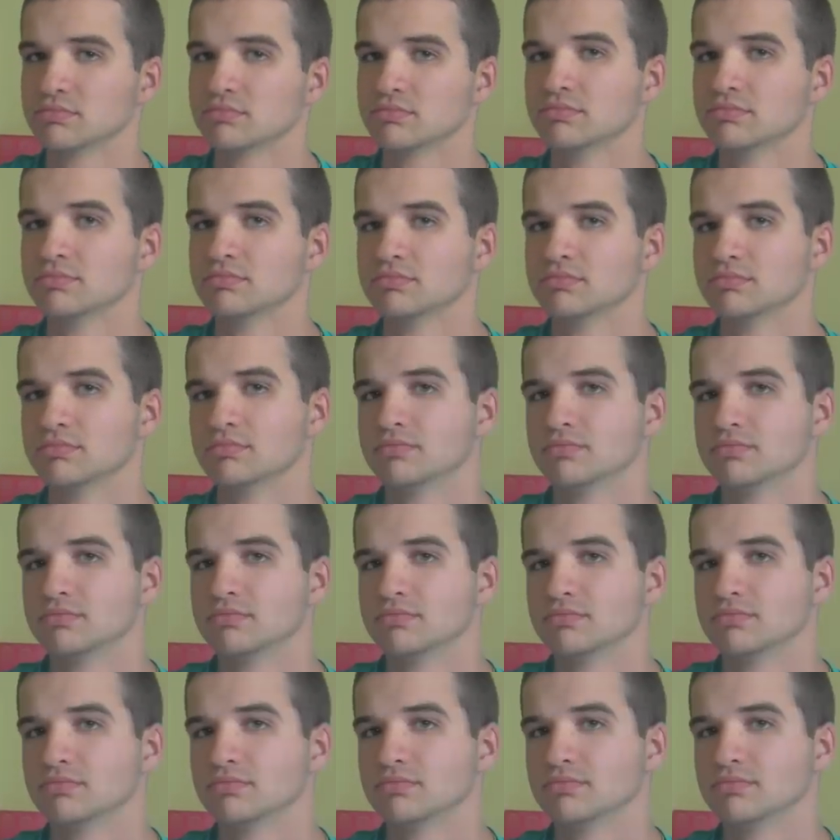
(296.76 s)

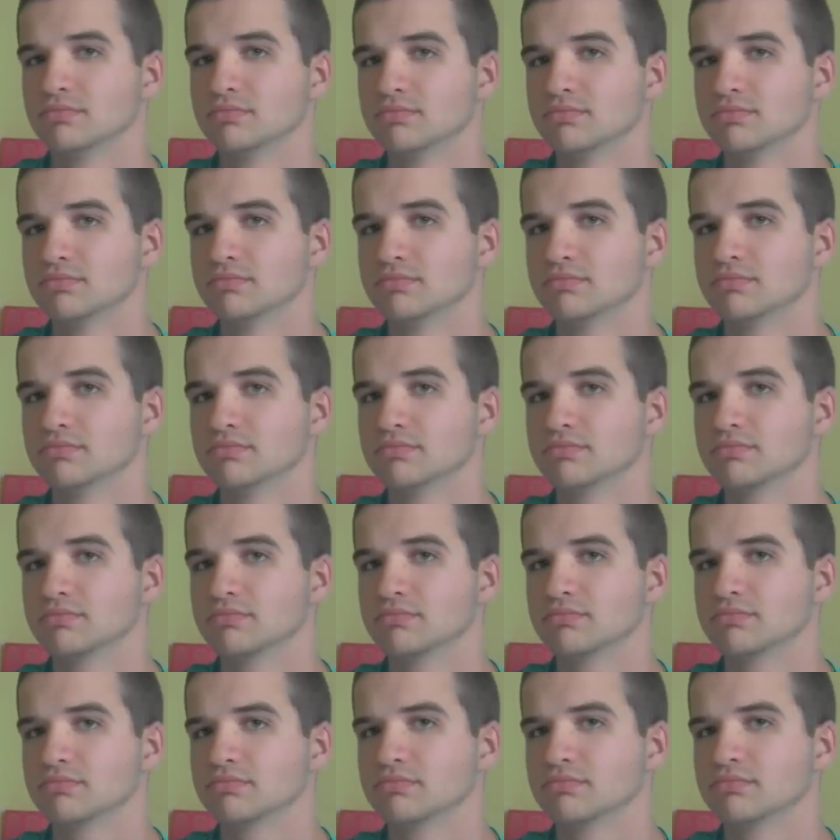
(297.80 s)

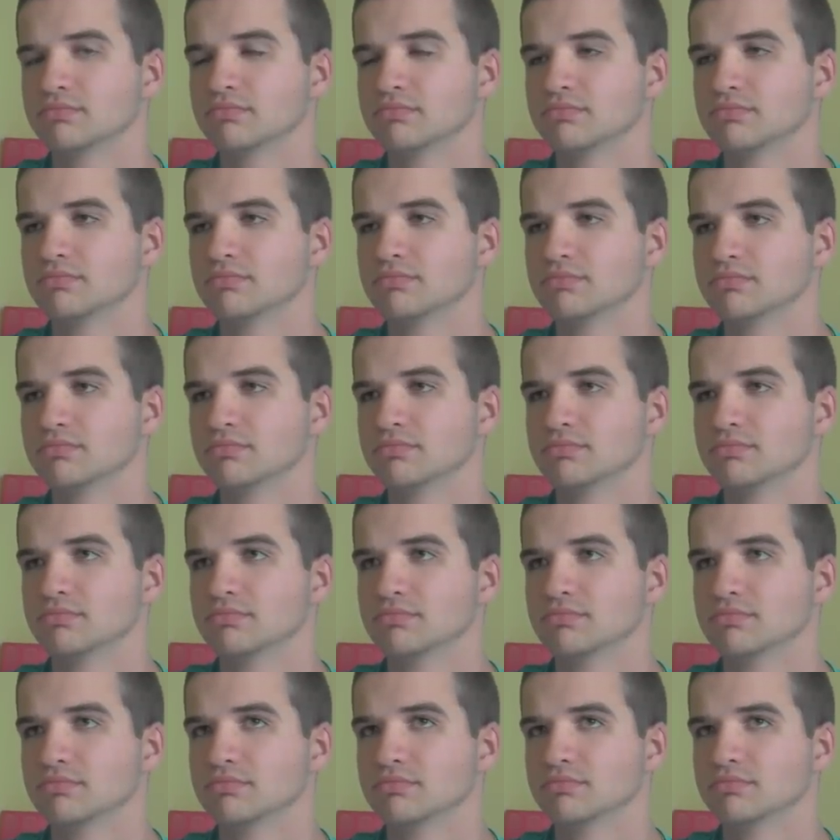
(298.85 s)

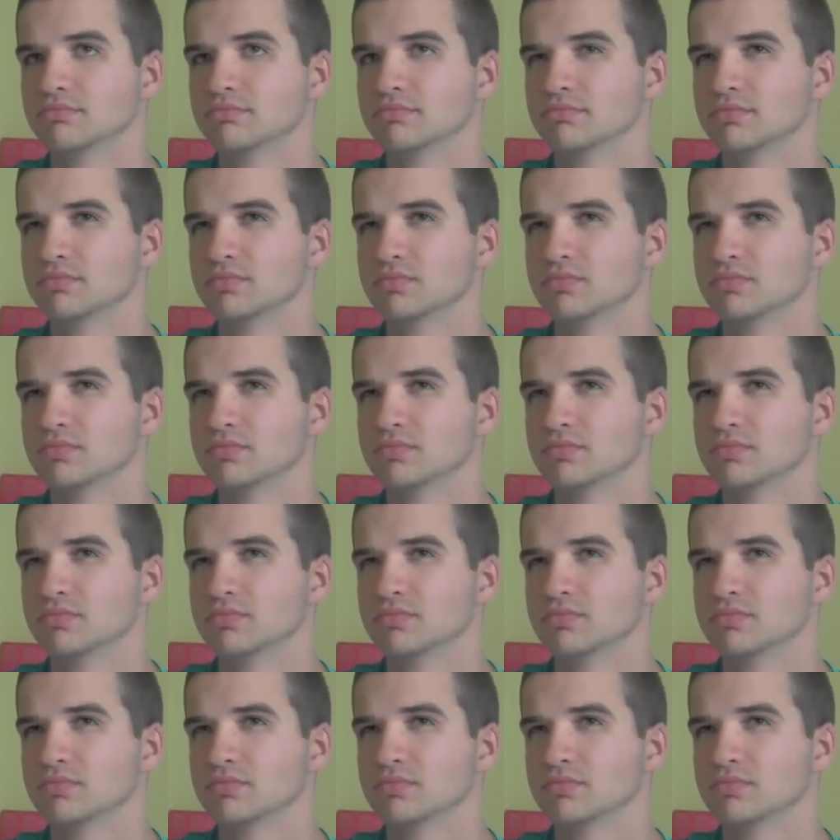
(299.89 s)
(not speaking)